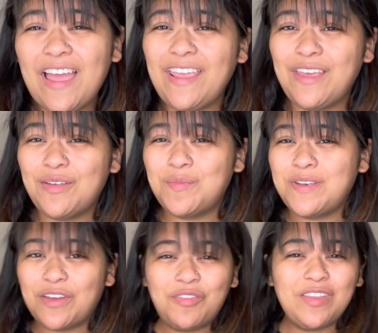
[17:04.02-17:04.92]
I
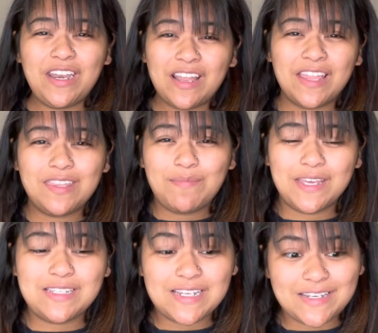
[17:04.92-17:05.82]
am definitely not the
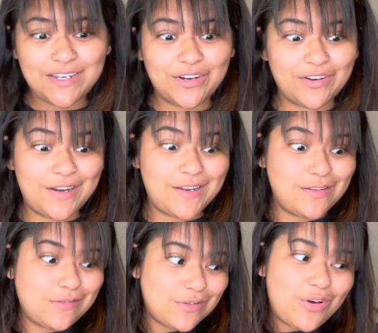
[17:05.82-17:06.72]
best at
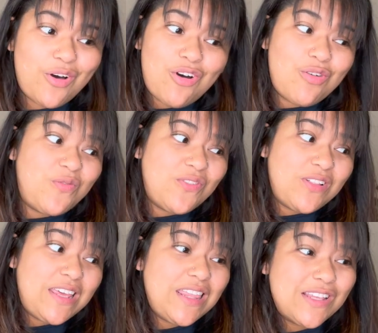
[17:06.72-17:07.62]
decorating, so
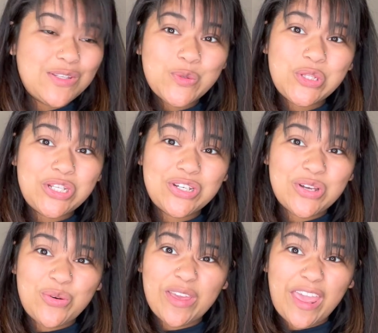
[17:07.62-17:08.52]
hopefully this will
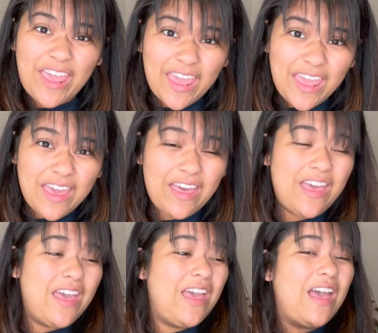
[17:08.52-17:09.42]
look okay.
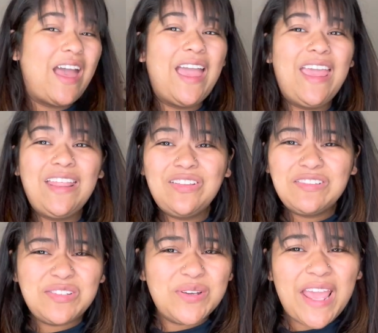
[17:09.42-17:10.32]
It
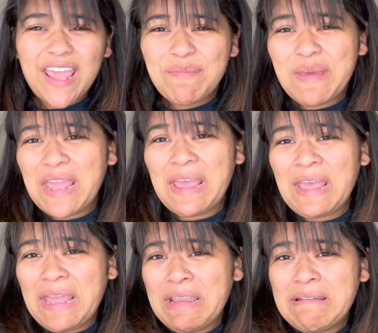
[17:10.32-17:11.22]
looks okay in my
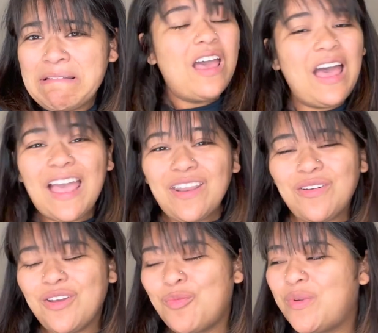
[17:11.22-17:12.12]
head. I
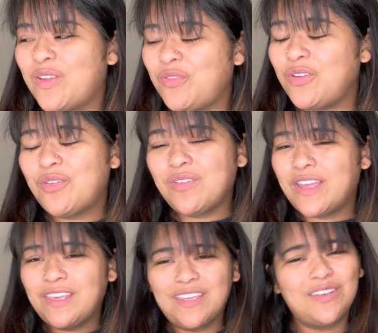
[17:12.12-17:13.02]
don't know, but if you don't
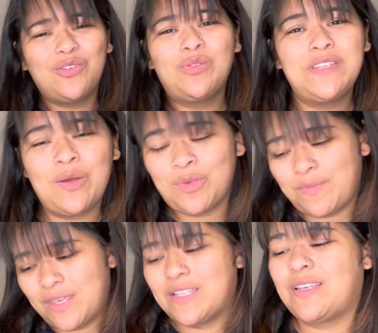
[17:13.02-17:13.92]
like it, don't tell me
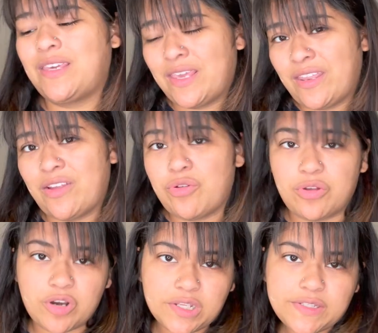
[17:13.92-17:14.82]
because I can't handle the
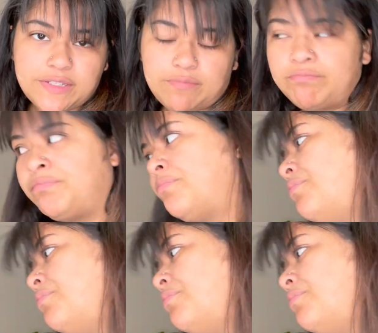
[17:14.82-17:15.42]
criticism.